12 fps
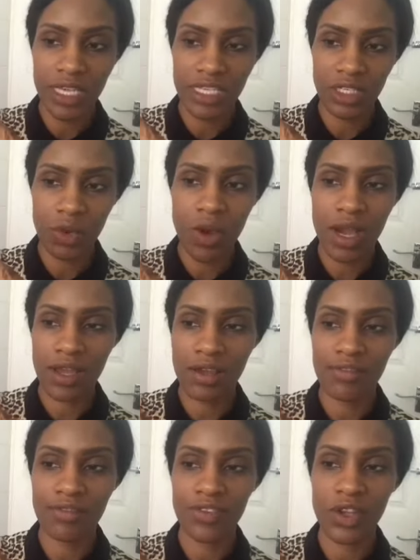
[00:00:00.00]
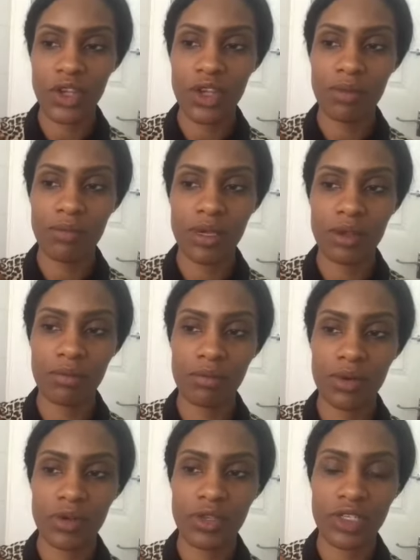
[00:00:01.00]
it's quite a firm
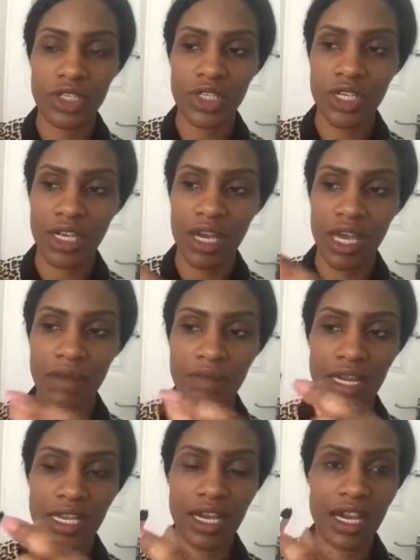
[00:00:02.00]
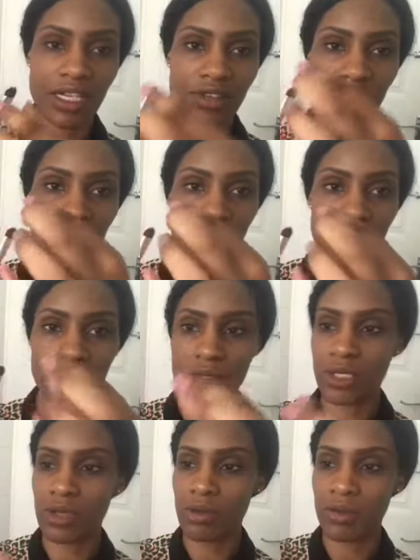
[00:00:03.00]
brush, and it kind of
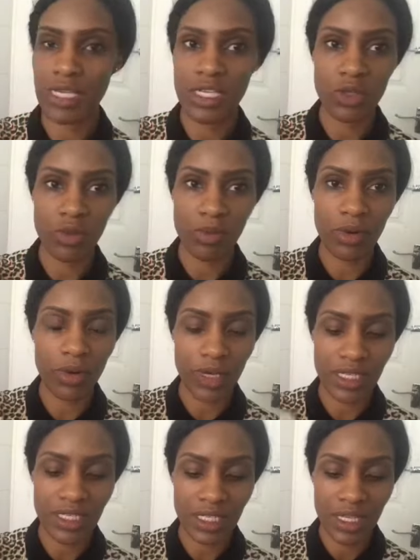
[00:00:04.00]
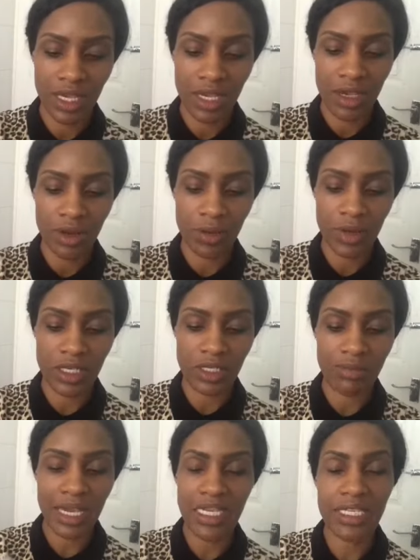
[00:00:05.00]
comes up into a point, which
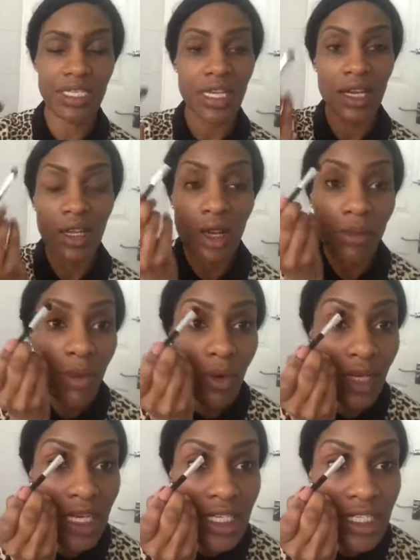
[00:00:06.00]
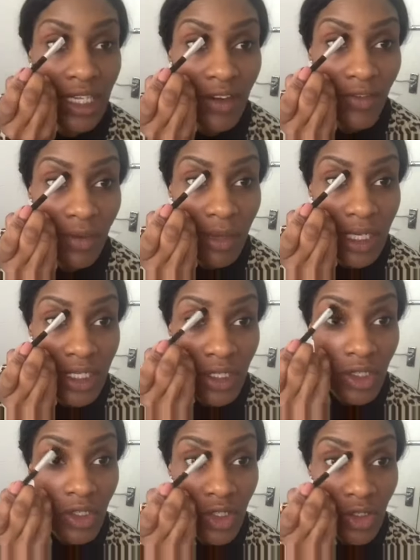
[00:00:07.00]
makes it a lot more easier for me to
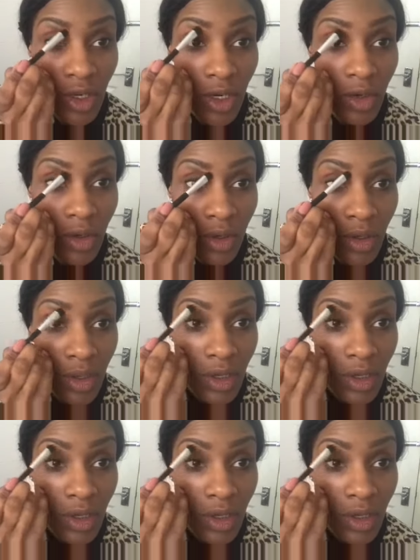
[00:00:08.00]
control.